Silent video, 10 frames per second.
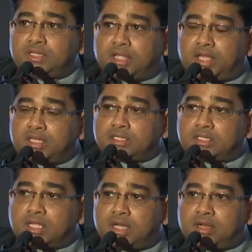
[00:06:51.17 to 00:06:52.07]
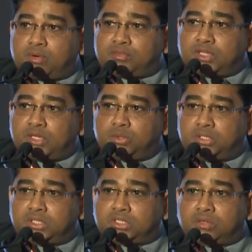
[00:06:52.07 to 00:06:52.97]
things, a number of
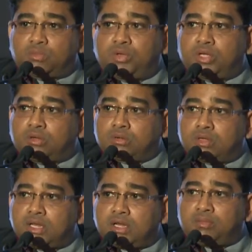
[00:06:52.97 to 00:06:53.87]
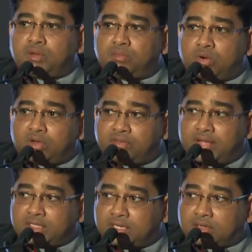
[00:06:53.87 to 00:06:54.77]
solutions are moving into a little bit more
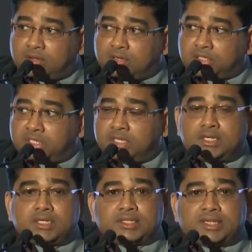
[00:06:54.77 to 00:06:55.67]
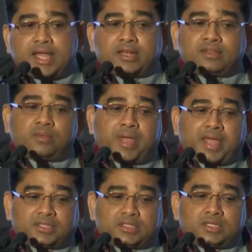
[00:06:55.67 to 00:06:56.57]
advanced technology than in the
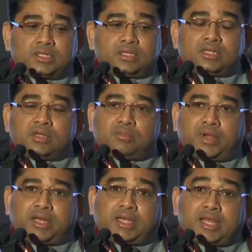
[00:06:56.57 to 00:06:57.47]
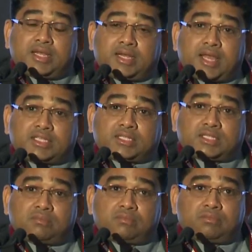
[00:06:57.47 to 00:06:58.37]
past. But it has
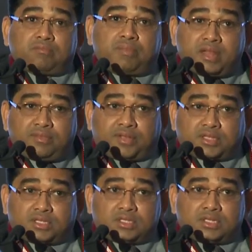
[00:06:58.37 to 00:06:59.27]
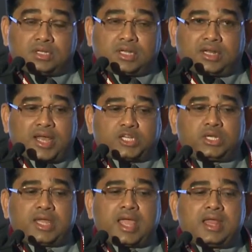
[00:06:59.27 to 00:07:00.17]
some benefits. It
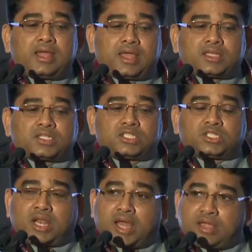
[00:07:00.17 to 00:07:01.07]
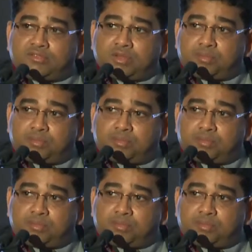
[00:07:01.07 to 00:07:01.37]
actually extends the life of